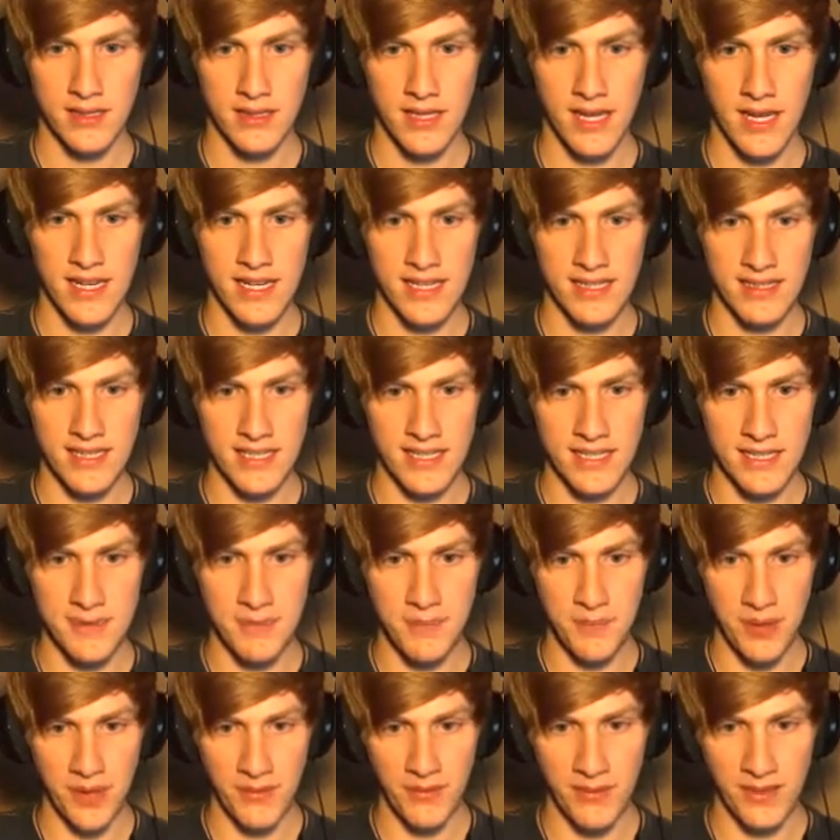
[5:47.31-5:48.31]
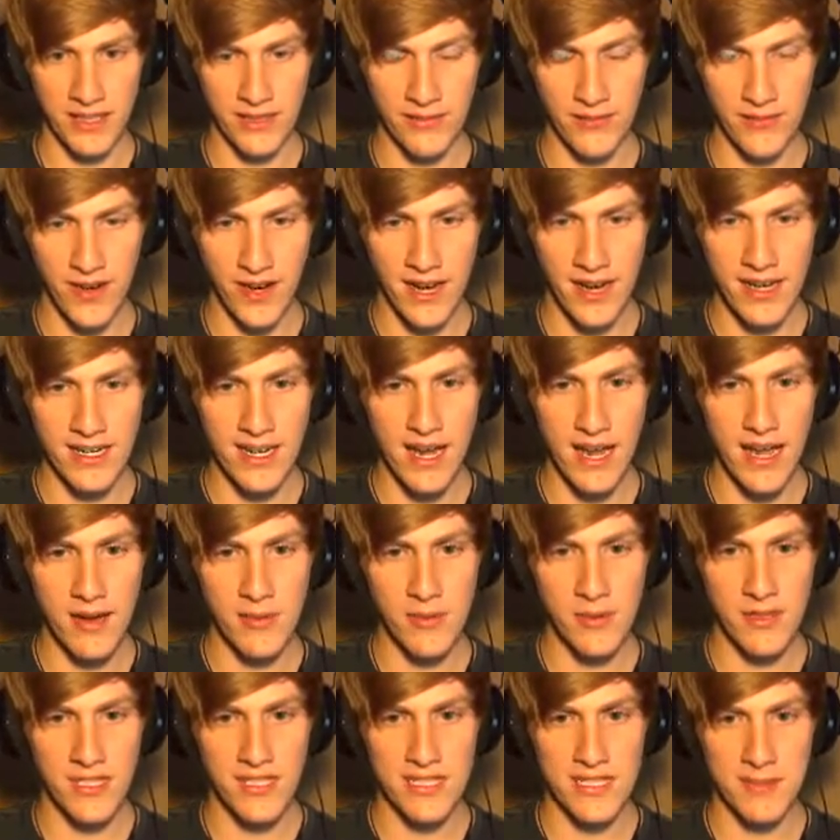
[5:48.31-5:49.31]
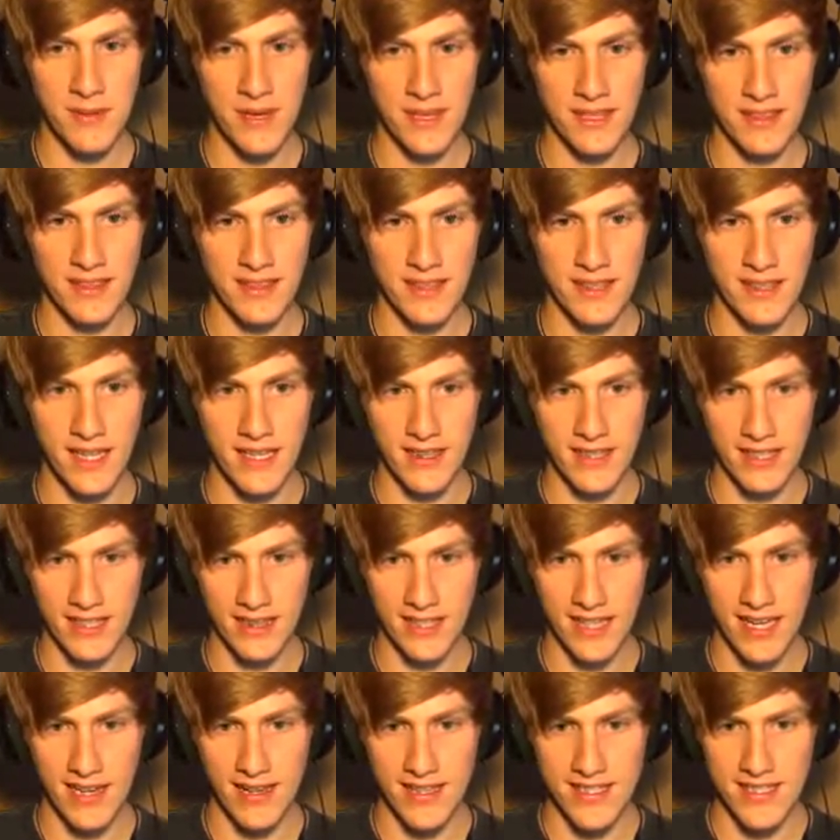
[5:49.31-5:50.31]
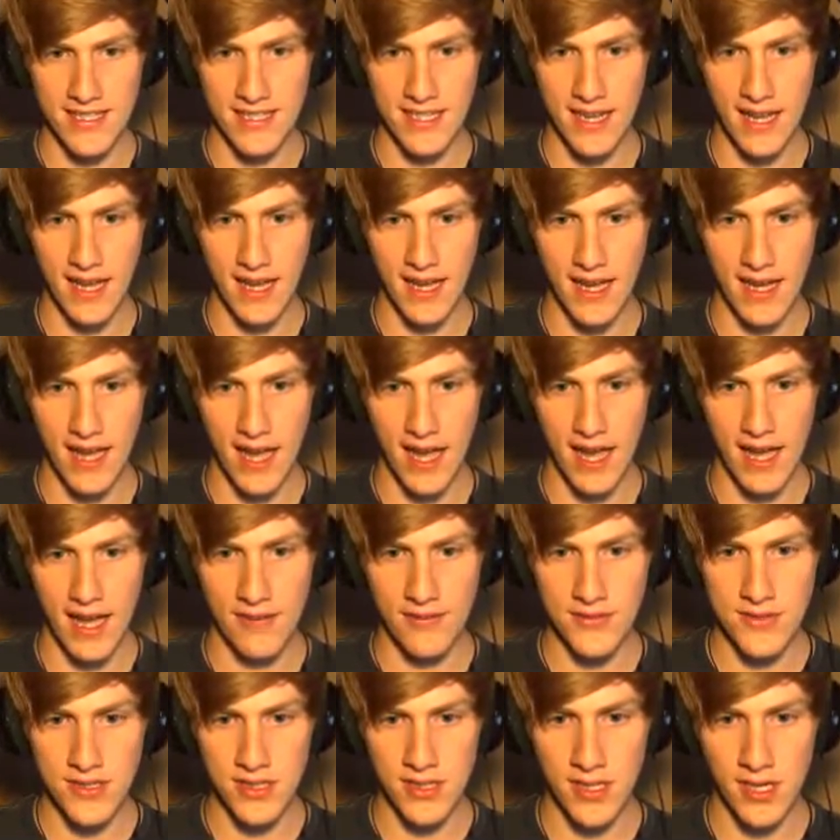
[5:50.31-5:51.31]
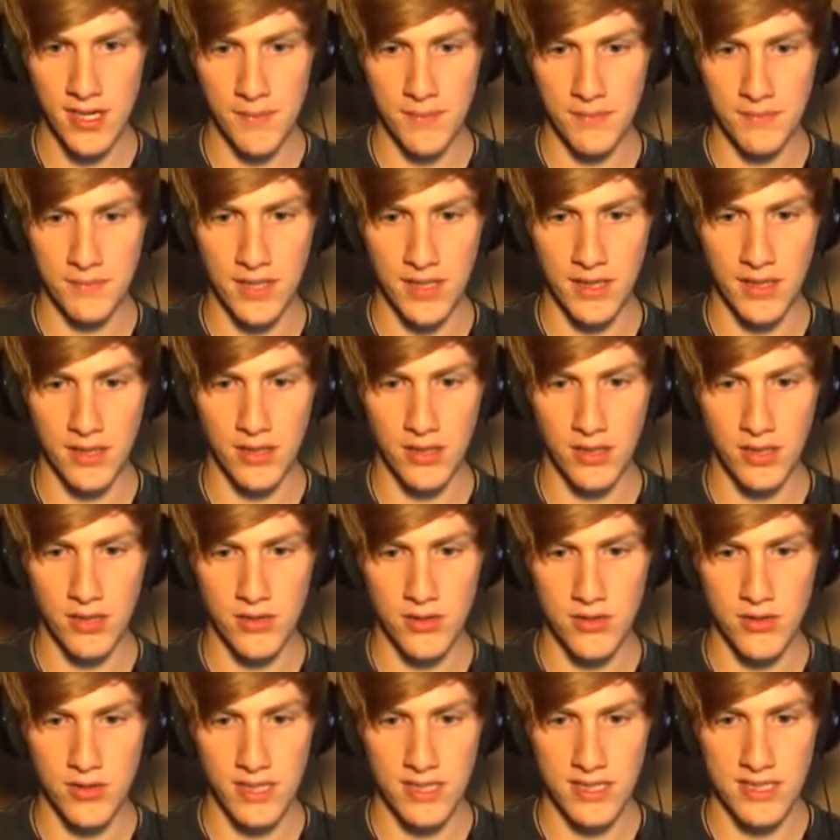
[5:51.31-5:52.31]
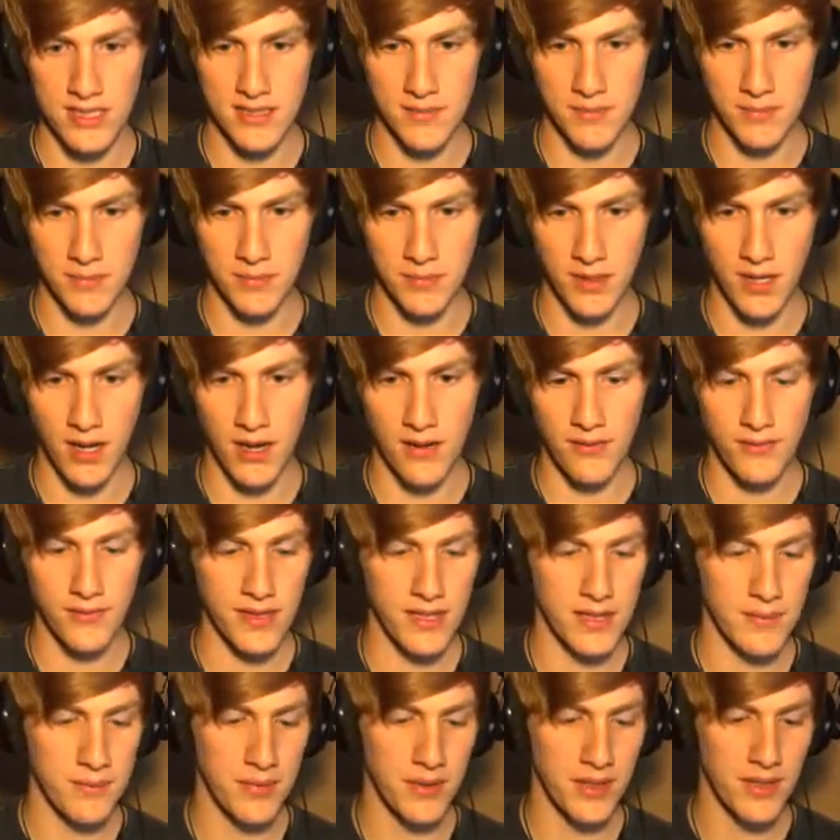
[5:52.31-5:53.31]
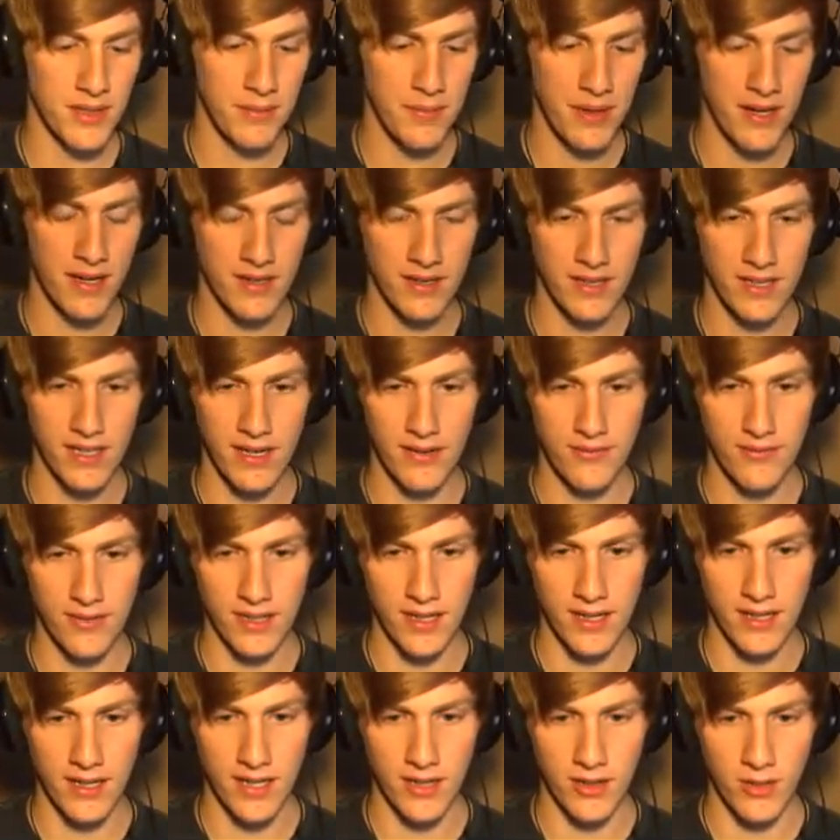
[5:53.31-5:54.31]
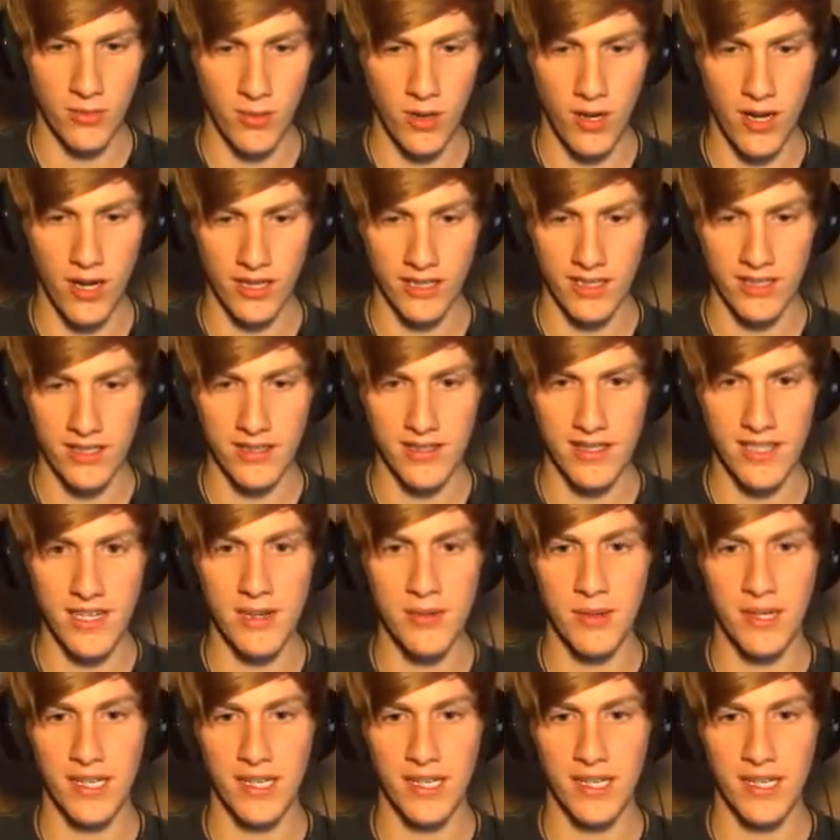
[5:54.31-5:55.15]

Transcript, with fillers: That is perfectly fine. I would expect nothing less. I have to go drink some coffee, but apparently I forgot how to walk. There